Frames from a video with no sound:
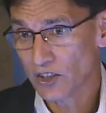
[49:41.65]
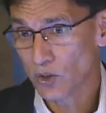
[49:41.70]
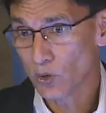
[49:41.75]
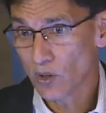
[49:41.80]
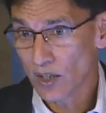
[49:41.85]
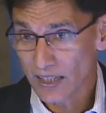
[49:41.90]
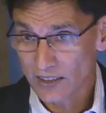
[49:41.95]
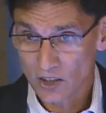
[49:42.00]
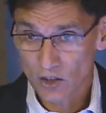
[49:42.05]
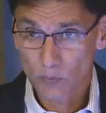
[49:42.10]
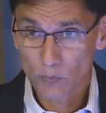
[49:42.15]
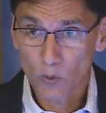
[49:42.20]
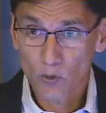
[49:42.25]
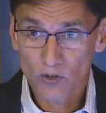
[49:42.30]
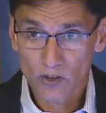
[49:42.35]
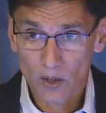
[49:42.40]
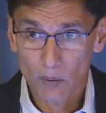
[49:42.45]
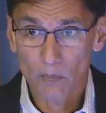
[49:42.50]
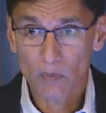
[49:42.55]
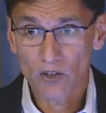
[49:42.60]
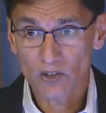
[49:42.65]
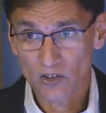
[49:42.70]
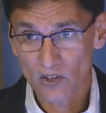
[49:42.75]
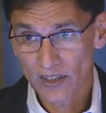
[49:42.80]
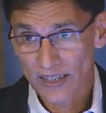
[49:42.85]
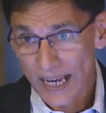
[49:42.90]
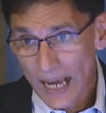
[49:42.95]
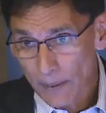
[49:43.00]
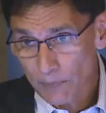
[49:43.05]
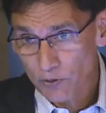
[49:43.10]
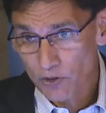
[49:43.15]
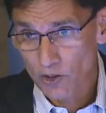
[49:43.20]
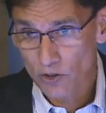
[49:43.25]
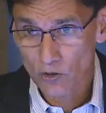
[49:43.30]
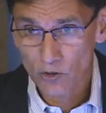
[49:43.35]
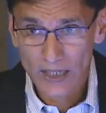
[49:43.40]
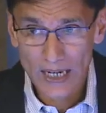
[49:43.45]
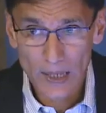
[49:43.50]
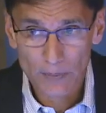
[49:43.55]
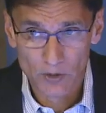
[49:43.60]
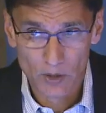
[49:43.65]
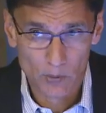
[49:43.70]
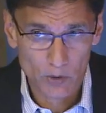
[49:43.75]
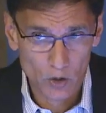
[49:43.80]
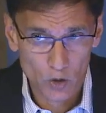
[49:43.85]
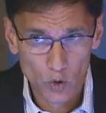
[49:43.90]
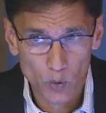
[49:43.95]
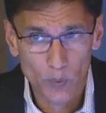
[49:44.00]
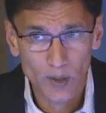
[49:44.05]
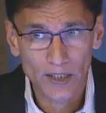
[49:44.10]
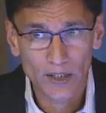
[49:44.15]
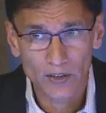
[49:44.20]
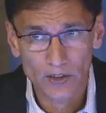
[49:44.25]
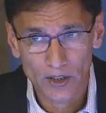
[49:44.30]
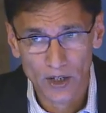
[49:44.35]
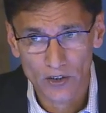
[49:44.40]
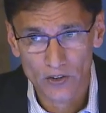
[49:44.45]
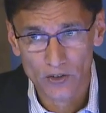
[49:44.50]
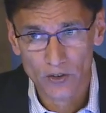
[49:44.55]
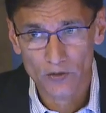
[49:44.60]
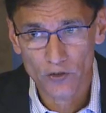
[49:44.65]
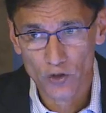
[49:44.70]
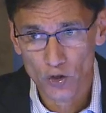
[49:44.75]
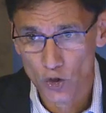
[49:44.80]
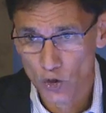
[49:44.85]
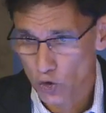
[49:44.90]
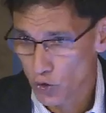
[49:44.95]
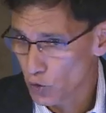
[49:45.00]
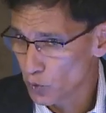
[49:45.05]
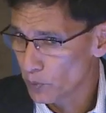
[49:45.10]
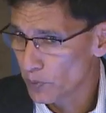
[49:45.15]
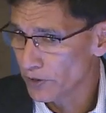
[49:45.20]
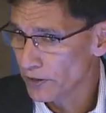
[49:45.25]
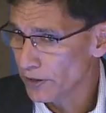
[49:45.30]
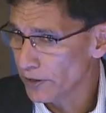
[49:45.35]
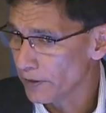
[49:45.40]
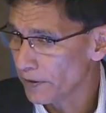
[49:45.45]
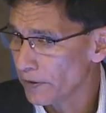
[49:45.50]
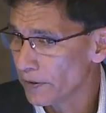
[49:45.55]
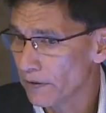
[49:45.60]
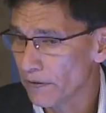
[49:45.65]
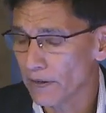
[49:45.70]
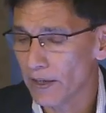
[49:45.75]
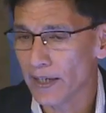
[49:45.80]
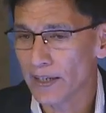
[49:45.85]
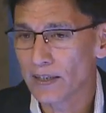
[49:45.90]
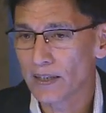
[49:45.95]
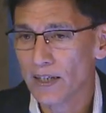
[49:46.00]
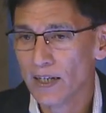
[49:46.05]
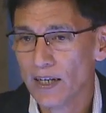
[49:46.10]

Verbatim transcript: utilizes post-combustion capture to capture about 2 million tons of CO2 per year, right?